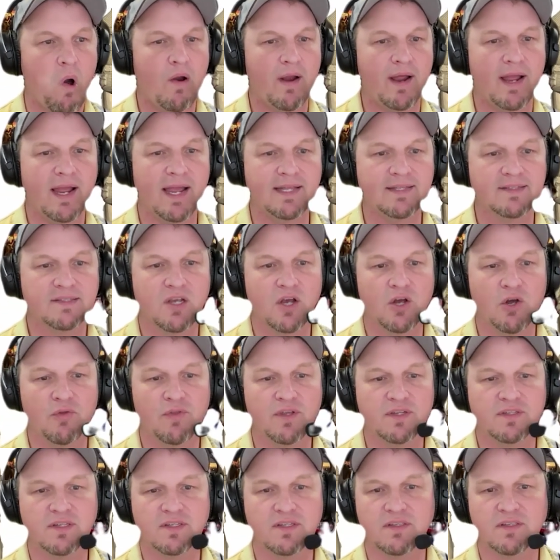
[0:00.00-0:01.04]
And so
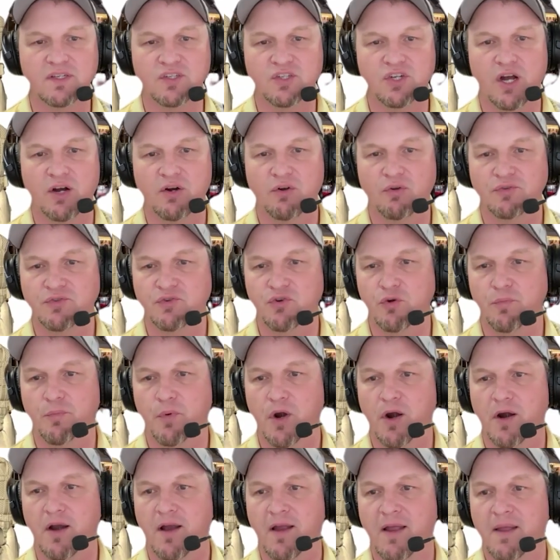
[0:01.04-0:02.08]
this is the Jungle
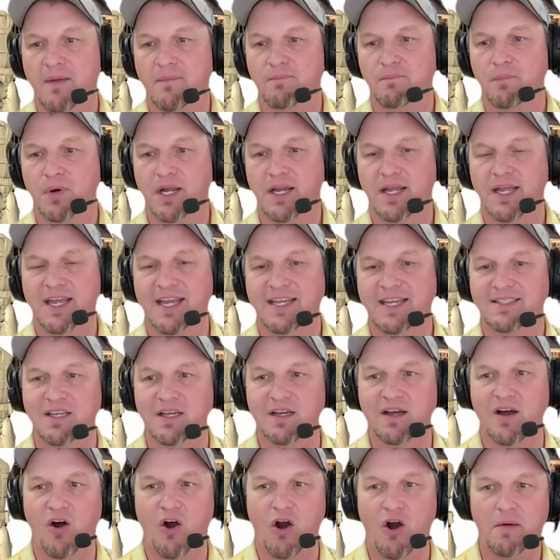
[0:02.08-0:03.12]
Trooper, but it's
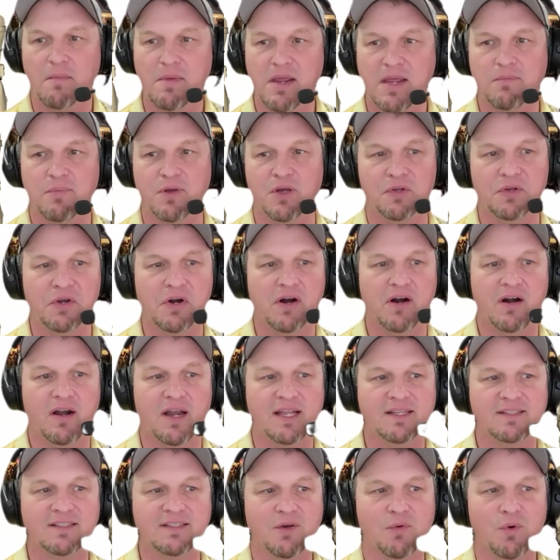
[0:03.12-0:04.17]
an army builder.
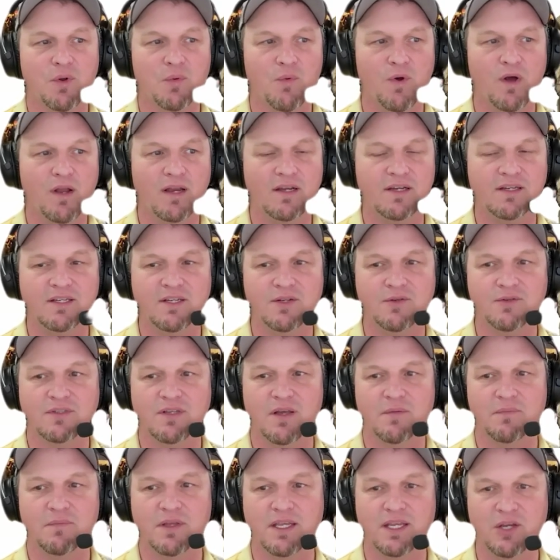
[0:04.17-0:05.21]
And so we wanted to do
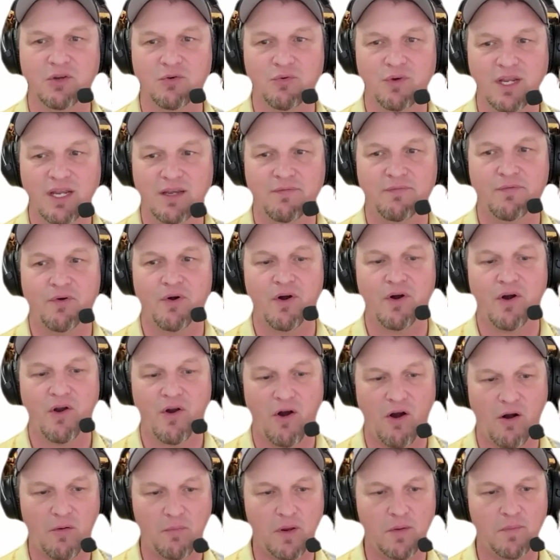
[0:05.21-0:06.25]
something unique for an
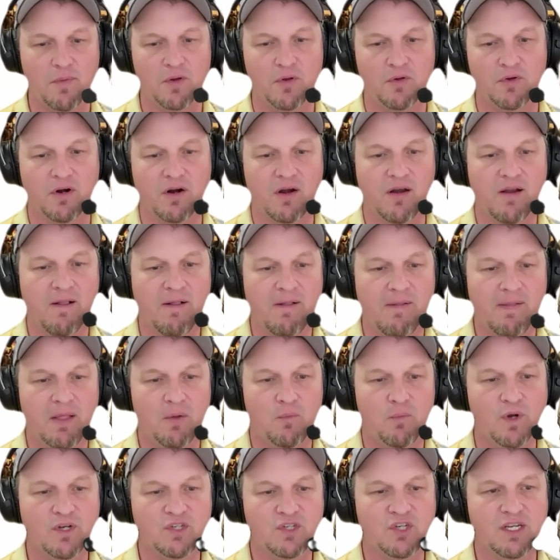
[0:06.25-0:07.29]
army builder,
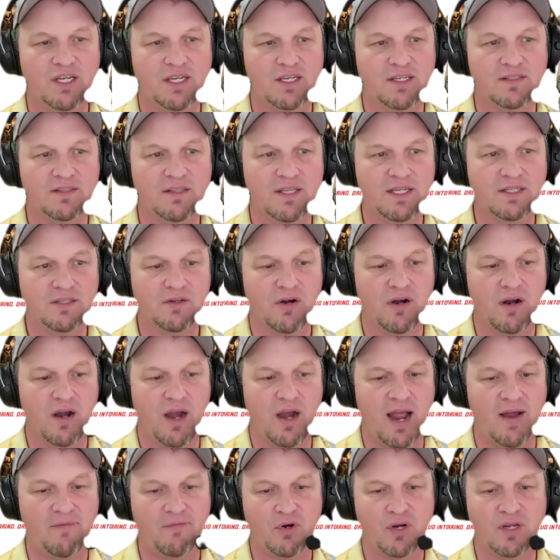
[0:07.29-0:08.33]
which is these are
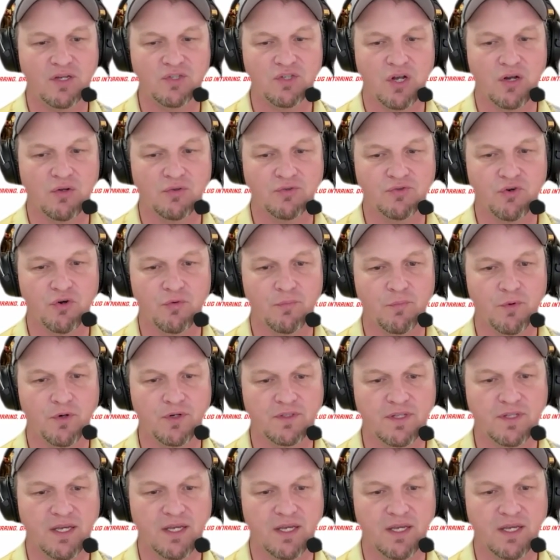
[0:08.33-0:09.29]
African jungle troopers that